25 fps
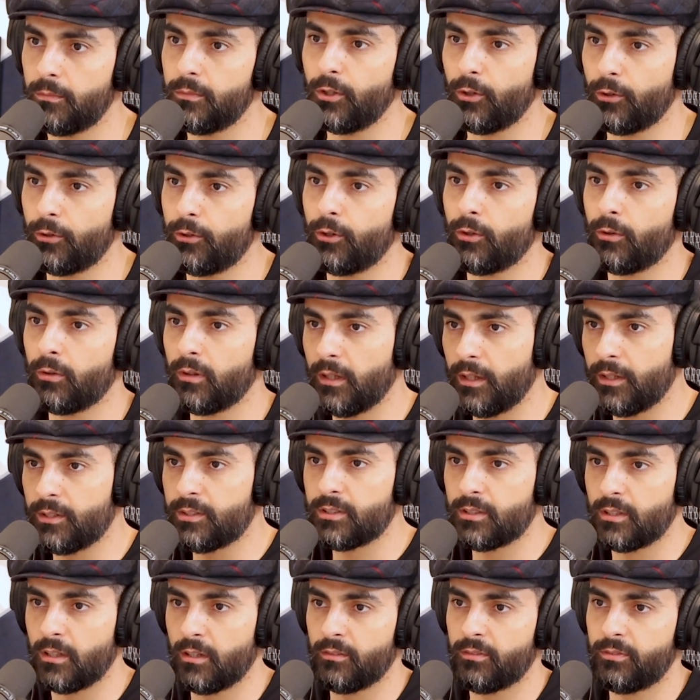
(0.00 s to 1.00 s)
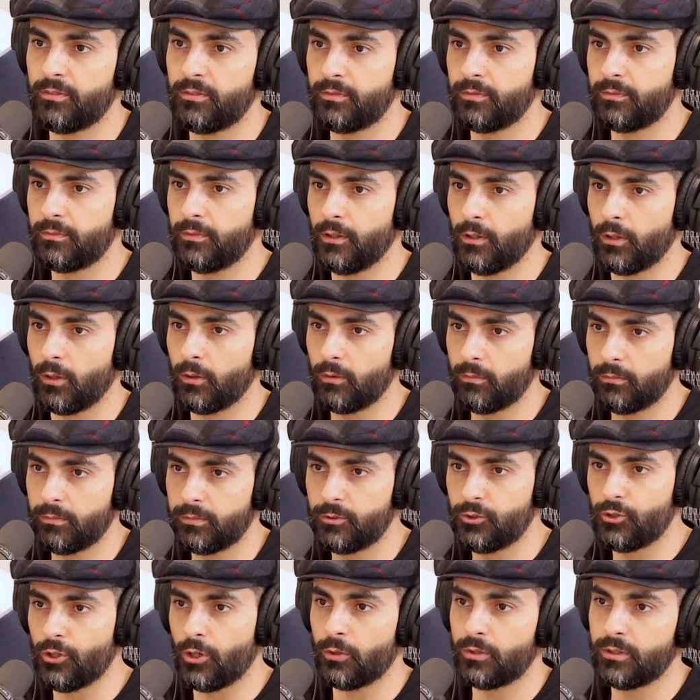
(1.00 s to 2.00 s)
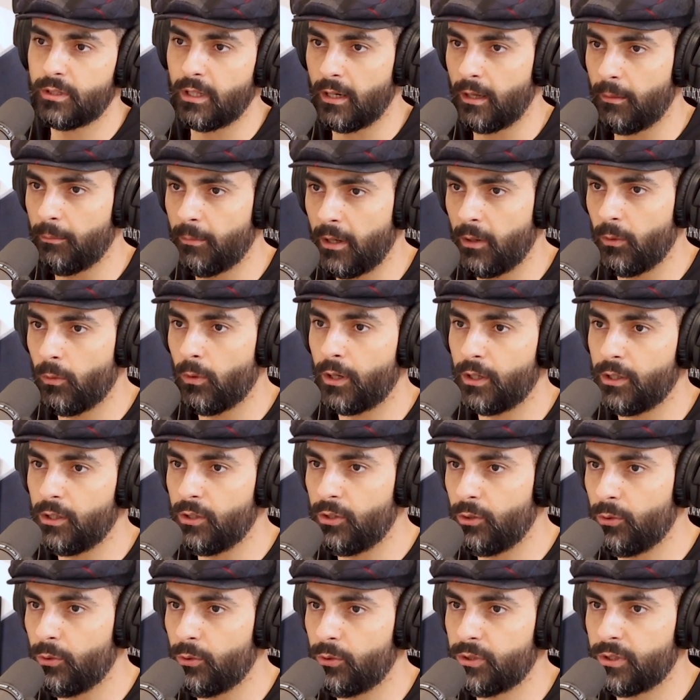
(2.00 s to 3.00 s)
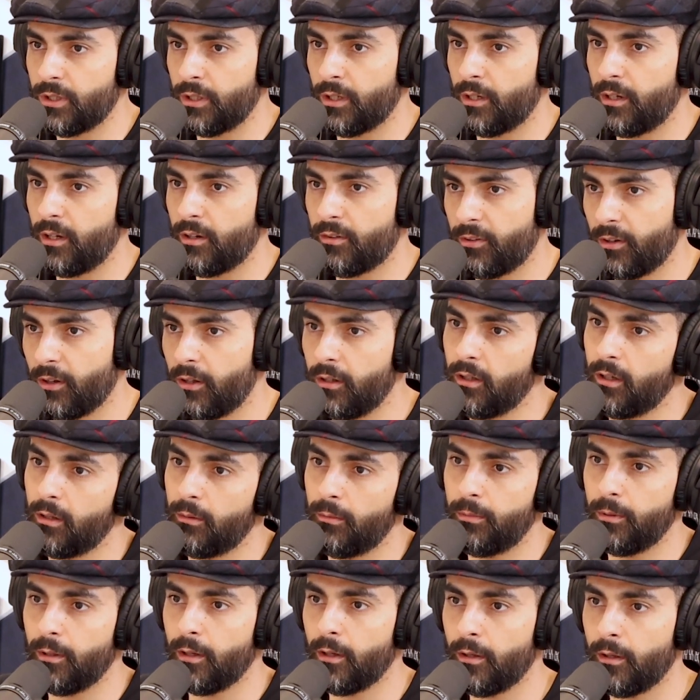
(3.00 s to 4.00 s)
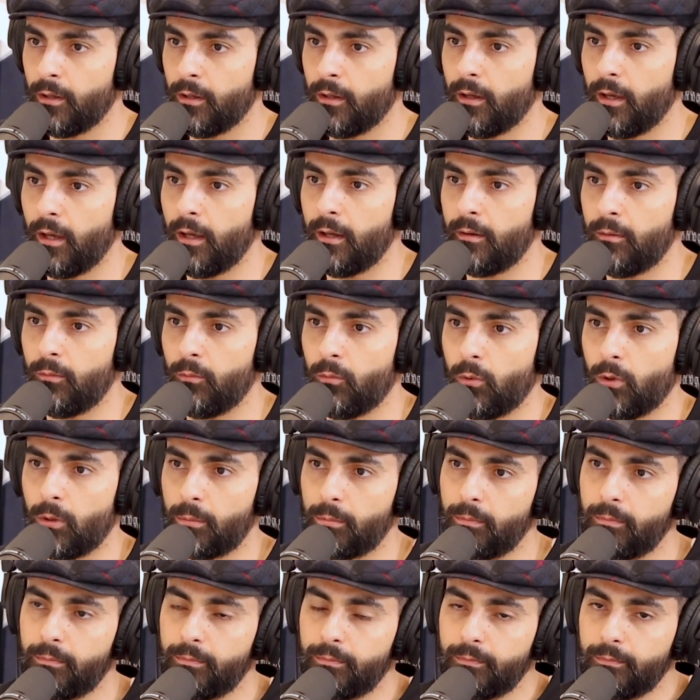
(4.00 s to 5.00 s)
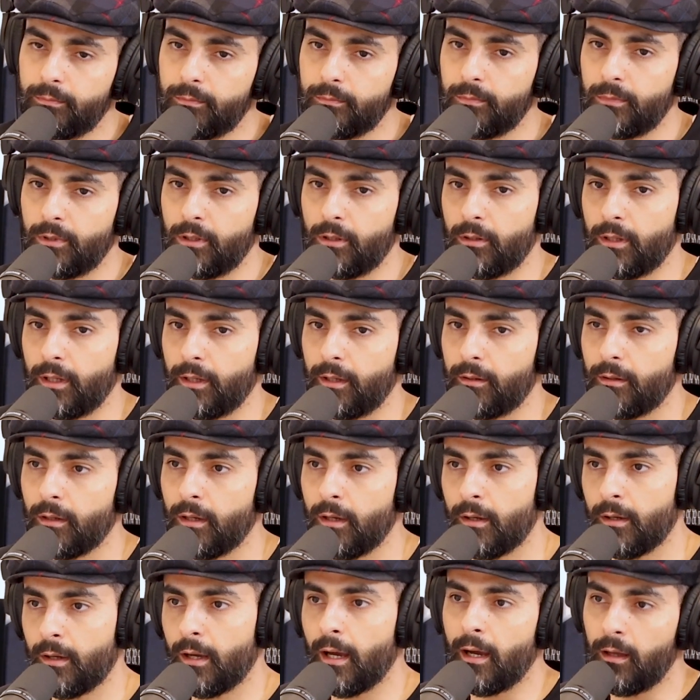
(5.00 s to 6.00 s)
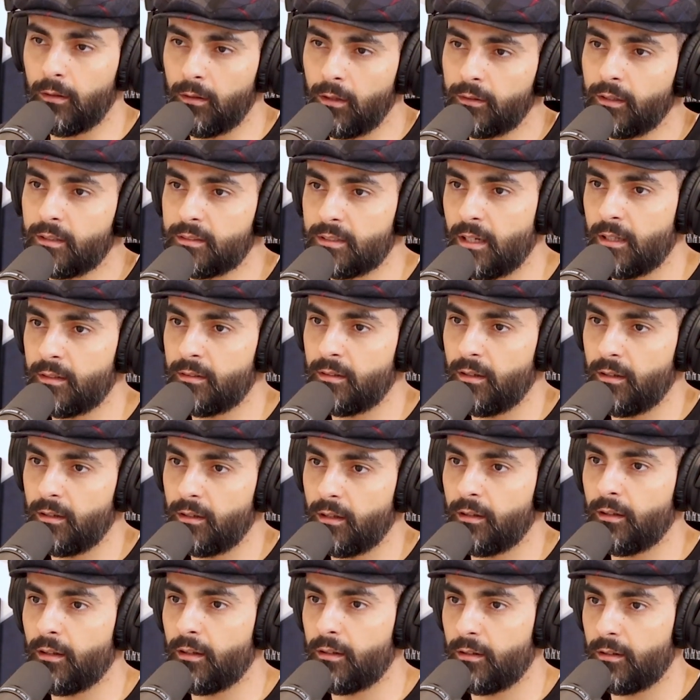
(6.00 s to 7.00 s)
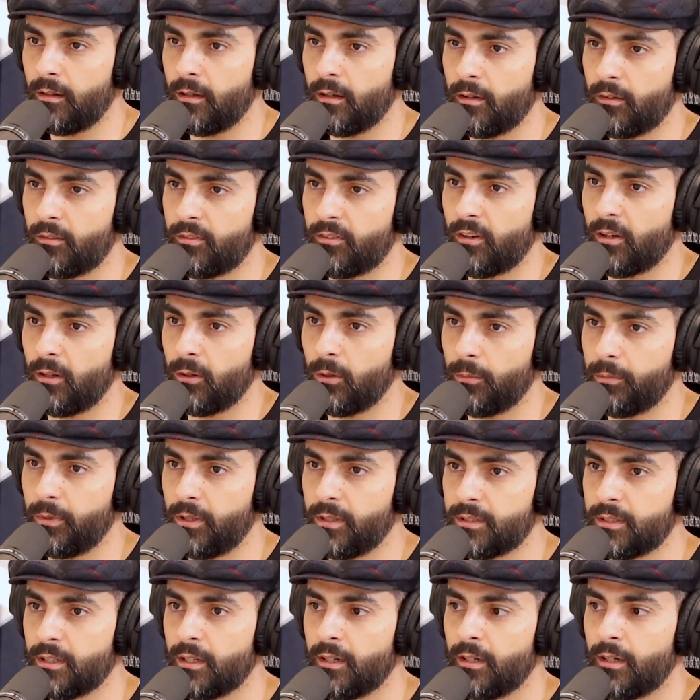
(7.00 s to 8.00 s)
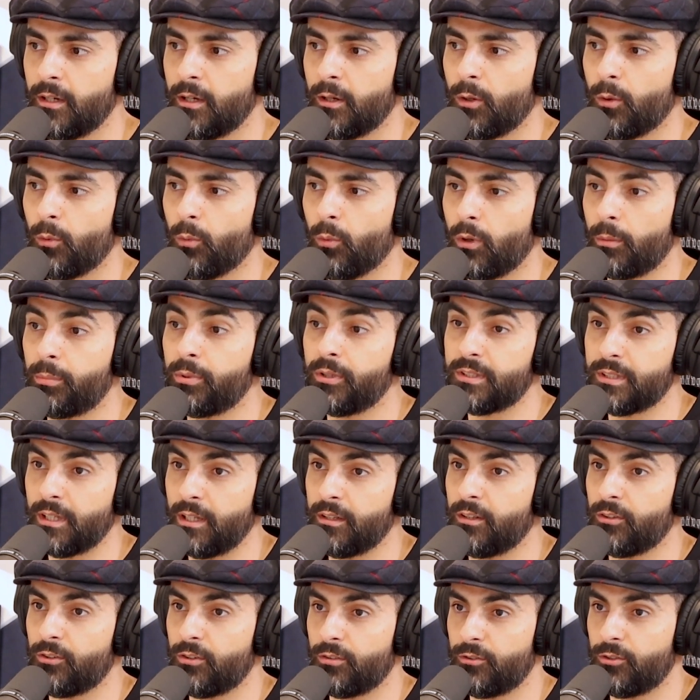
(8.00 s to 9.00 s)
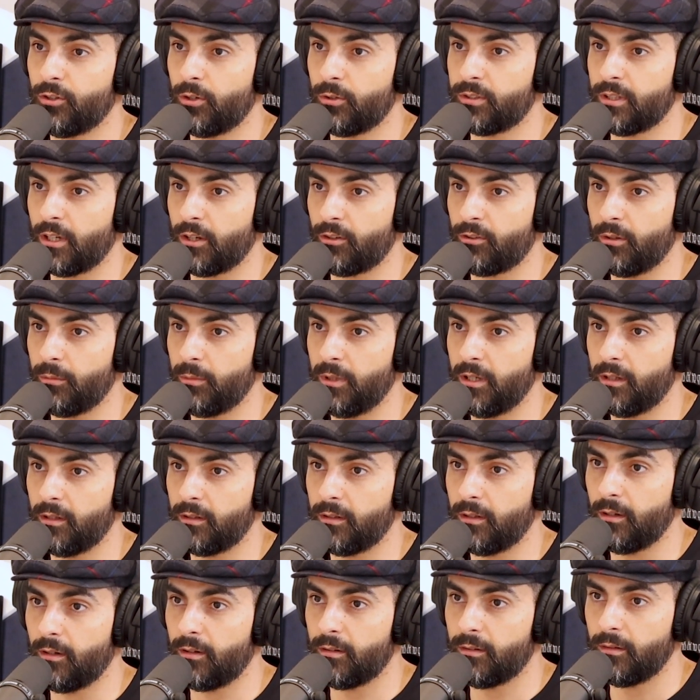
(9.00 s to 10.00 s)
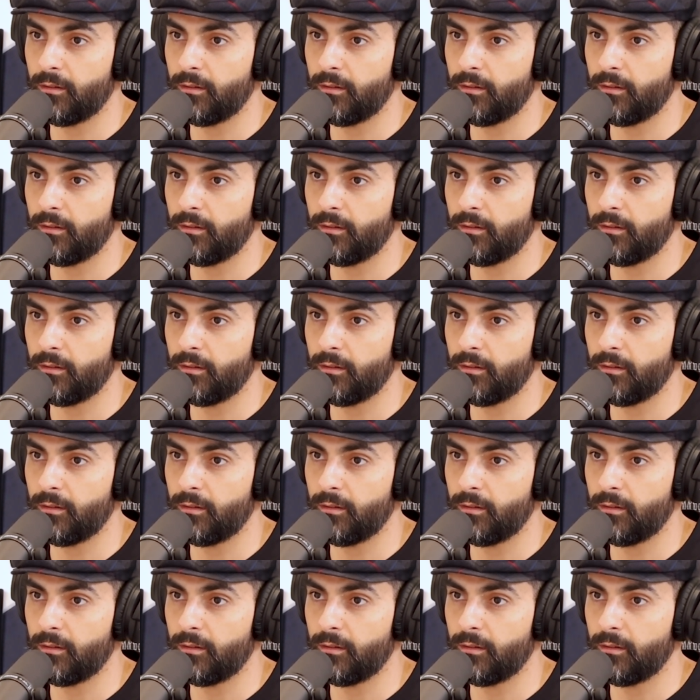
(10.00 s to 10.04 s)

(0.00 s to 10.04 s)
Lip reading: your list of, jokes that I might want to use in a different club? And what, like how long does that take? And then the other follow-up is, what percentage of jokes actually make it there?